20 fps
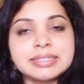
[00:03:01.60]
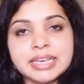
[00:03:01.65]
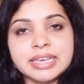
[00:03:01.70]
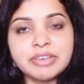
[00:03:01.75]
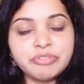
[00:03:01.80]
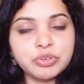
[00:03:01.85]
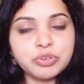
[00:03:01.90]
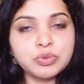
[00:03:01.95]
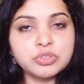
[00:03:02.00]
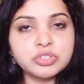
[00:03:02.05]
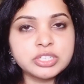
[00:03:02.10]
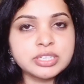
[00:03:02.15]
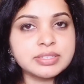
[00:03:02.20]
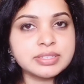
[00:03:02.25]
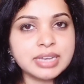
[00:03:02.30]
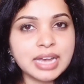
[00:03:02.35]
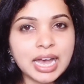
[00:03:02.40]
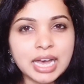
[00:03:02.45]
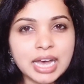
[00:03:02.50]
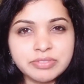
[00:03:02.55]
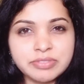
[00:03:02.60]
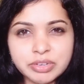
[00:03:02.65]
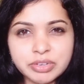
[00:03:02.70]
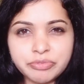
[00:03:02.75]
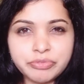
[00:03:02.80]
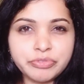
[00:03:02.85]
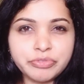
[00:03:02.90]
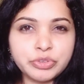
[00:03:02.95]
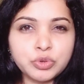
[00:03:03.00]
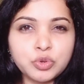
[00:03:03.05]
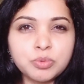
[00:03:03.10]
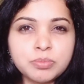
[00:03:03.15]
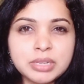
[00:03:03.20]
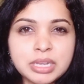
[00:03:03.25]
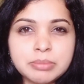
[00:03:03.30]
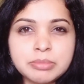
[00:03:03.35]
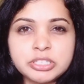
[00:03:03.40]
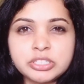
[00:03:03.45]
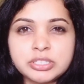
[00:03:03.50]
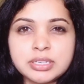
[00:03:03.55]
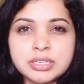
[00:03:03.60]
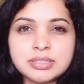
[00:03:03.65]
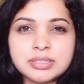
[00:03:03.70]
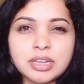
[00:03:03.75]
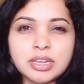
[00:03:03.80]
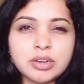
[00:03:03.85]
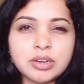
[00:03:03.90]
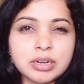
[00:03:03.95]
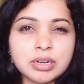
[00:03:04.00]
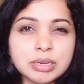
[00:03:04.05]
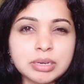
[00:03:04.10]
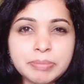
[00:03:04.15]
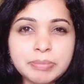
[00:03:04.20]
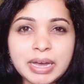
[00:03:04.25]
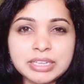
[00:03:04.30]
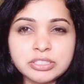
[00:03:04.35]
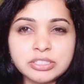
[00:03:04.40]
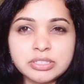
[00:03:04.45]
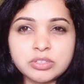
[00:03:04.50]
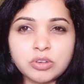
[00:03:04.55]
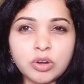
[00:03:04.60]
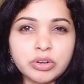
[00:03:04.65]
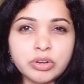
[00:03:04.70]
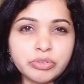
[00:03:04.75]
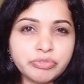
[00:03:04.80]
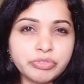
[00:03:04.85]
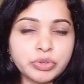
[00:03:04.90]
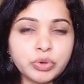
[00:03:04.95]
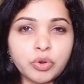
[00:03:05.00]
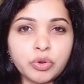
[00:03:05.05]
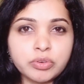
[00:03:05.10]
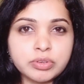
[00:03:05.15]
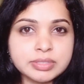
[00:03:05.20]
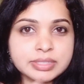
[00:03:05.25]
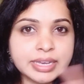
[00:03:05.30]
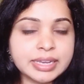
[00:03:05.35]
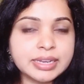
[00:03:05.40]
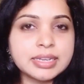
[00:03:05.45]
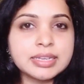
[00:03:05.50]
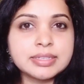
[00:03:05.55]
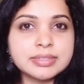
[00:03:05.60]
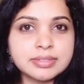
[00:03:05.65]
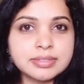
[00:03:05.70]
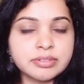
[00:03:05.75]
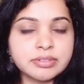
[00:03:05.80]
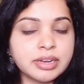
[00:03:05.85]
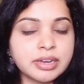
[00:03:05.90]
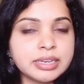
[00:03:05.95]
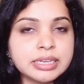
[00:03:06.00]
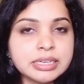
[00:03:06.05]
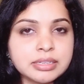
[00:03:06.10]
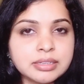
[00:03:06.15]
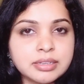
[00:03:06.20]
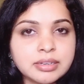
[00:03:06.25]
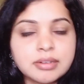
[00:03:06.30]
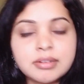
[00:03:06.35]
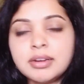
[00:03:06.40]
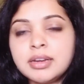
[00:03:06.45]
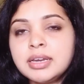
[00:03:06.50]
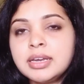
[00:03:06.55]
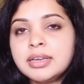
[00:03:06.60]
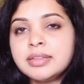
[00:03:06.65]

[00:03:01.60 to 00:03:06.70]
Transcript: if you just have some few blemishes or patches, or if your skin is really clear,